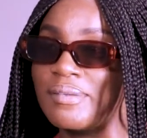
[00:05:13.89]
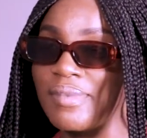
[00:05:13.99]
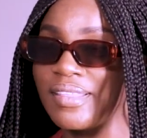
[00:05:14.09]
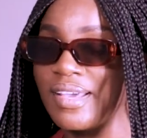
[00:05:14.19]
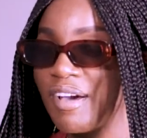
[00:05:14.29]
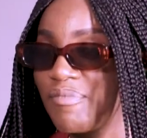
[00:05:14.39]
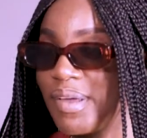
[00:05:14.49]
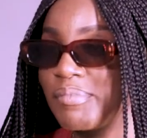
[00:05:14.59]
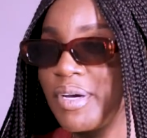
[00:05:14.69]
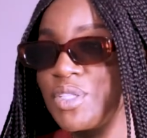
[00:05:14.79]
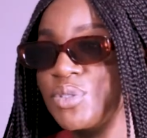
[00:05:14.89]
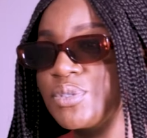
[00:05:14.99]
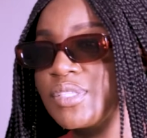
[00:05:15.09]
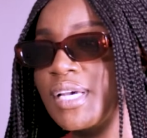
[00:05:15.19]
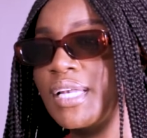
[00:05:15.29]
I think I've paid my dues,
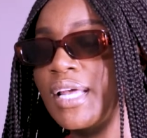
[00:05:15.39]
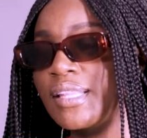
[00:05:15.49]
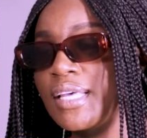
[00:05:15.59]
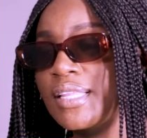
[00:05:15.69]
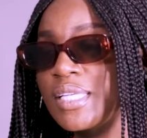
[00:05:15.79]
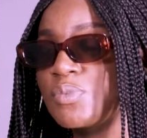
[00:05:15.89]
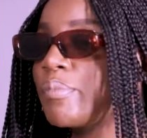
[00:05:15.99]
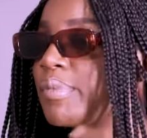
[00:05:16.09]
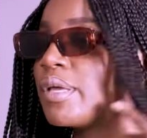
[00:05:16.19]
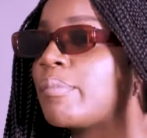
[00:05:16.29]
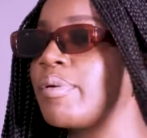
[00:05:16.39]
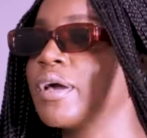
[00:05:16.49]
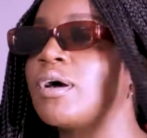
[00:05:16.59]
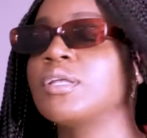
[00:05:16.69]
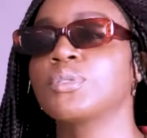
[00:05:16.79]
and I think that's what being a big
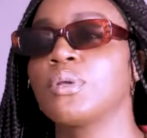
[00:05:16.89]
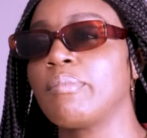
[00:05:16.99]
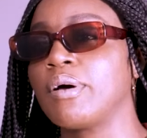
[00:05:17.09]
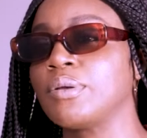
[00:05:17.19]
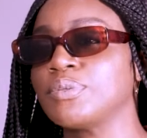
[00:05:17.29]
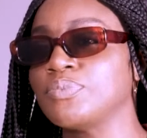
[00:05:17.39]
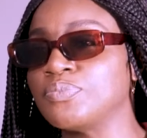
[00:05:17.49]
girl is all about.